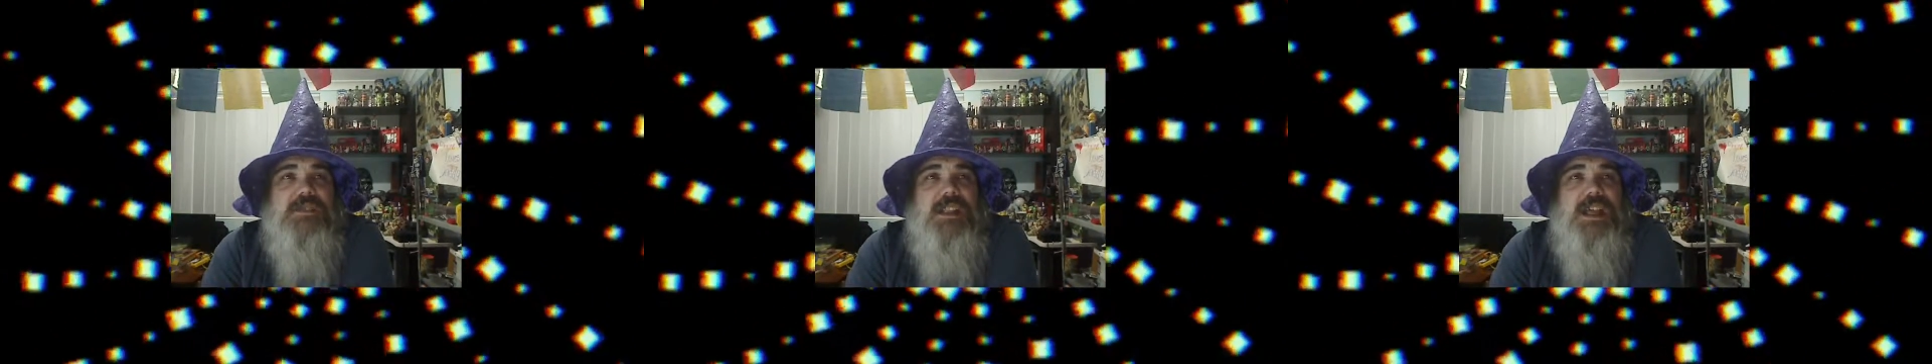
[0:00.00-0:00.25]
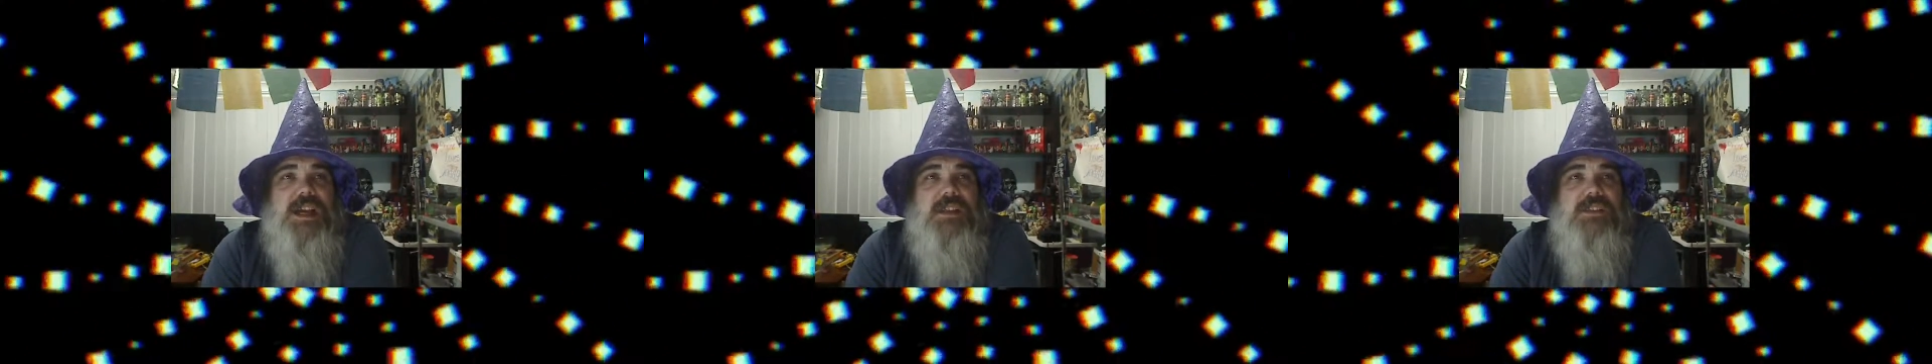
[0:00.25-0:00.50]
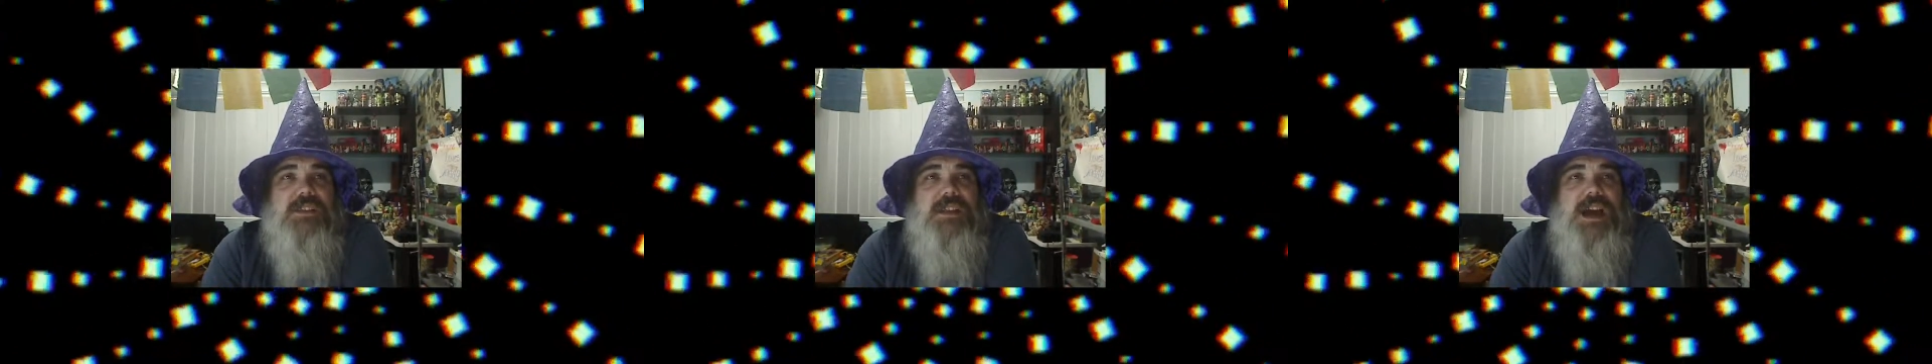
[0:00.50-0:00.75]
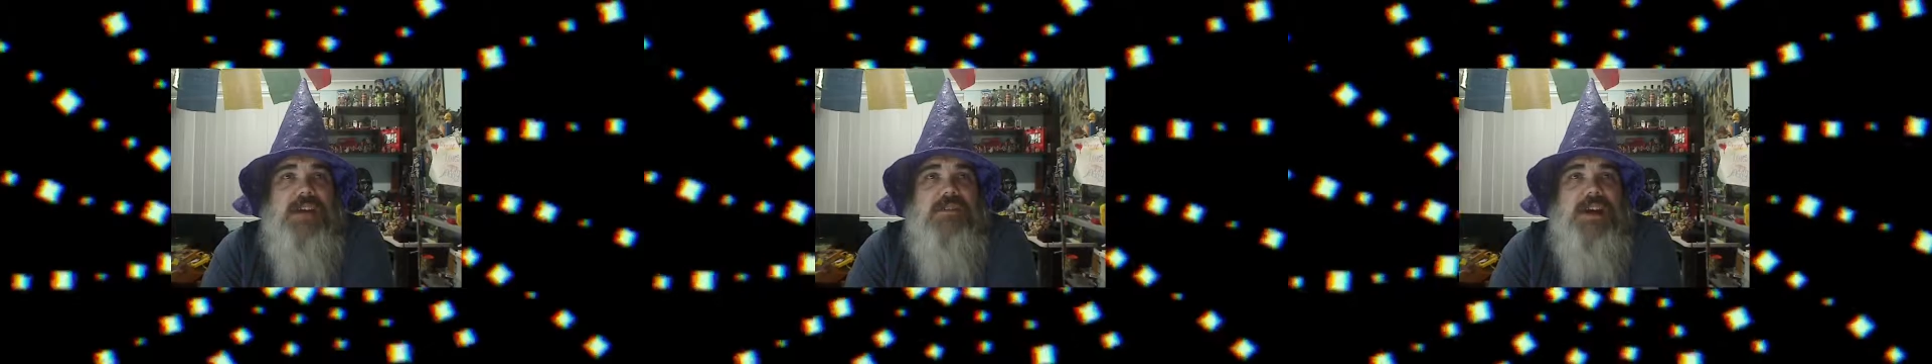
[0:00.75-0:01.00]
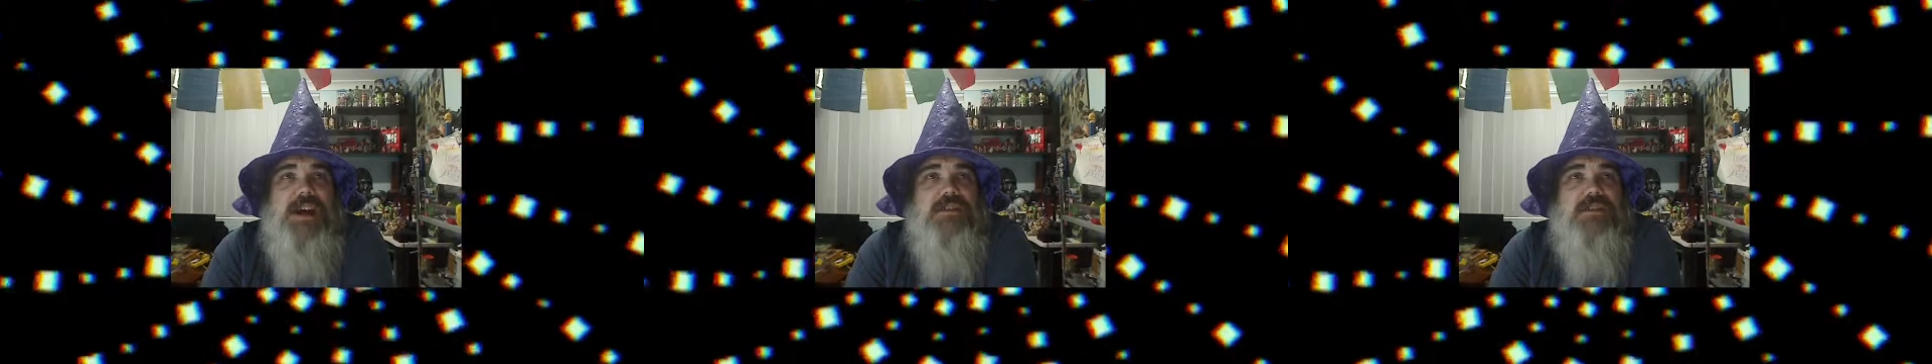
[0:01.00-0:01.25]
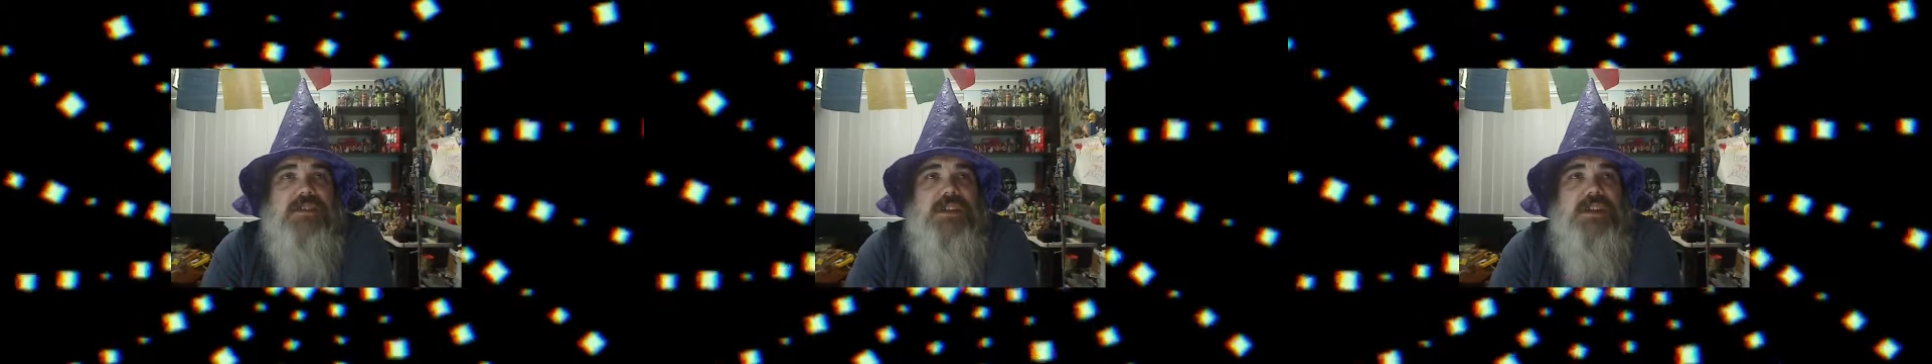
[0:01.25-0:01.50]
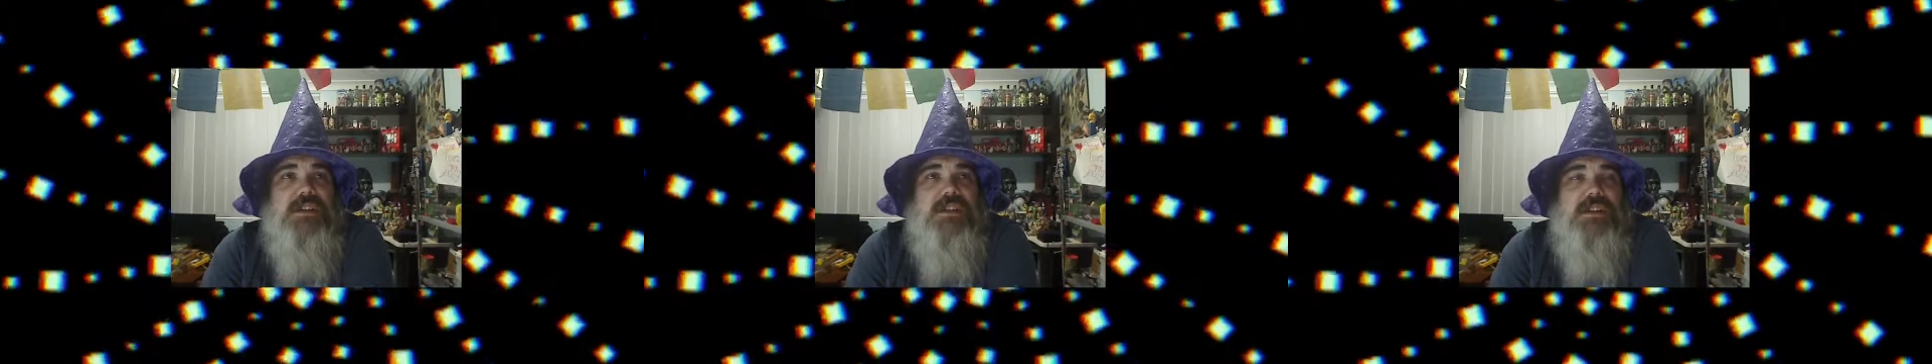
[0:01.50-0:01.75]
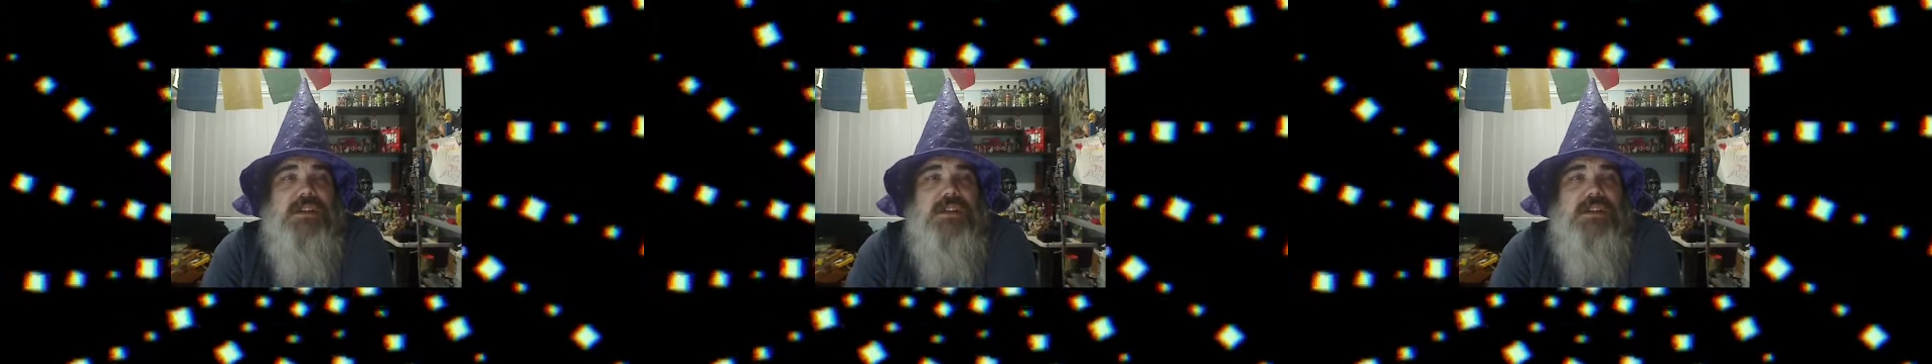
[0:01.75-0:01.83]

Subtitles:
for the last good half hour or so.